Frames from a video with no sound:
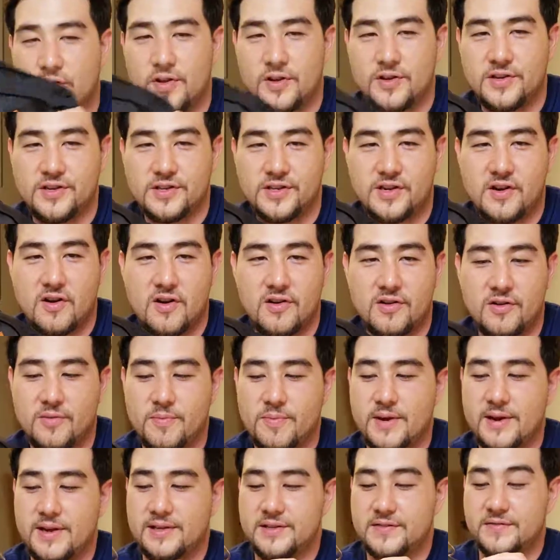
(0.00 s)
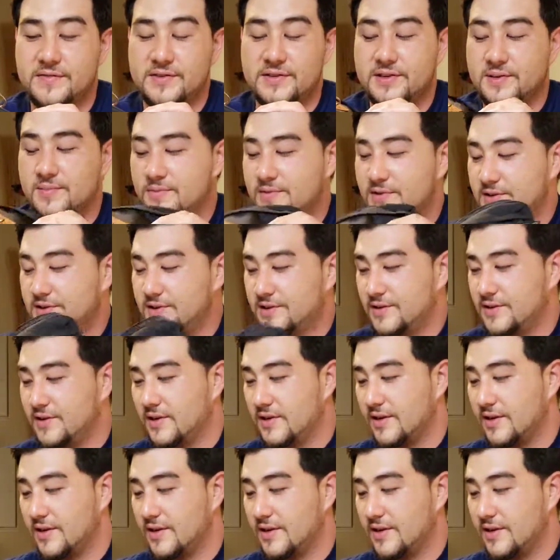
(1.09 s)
than just cargo pants for some reason.